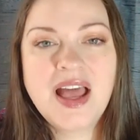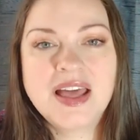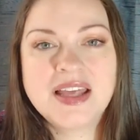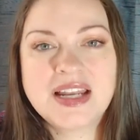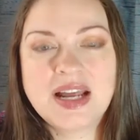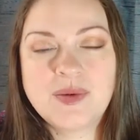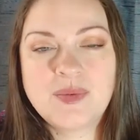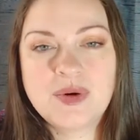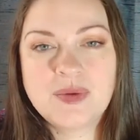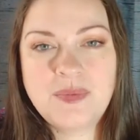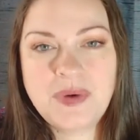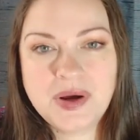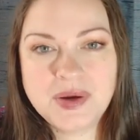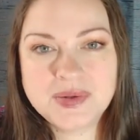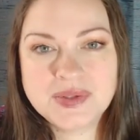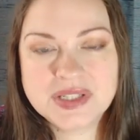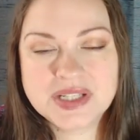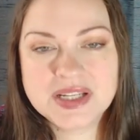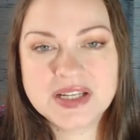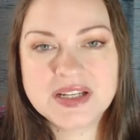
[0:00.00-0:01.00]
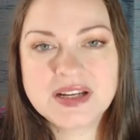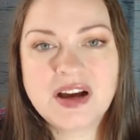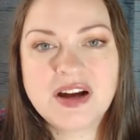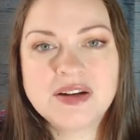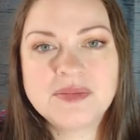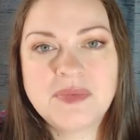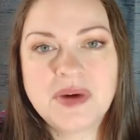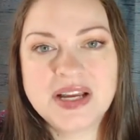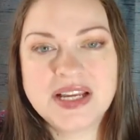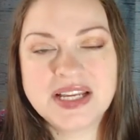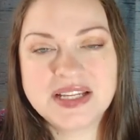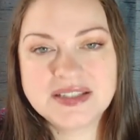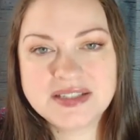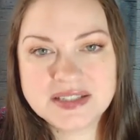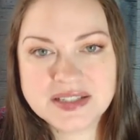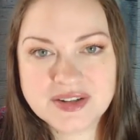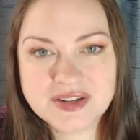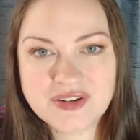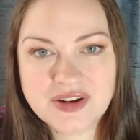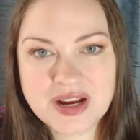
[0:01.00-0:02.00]
and I will post it on my
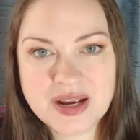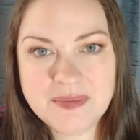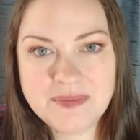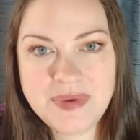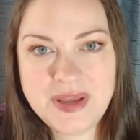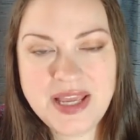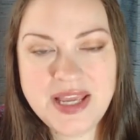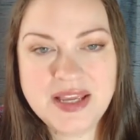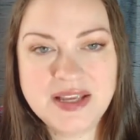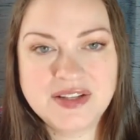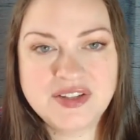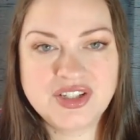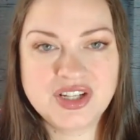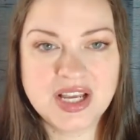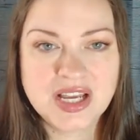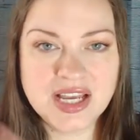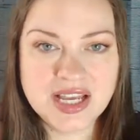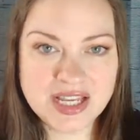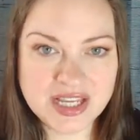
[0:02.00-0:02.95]
Instagram page.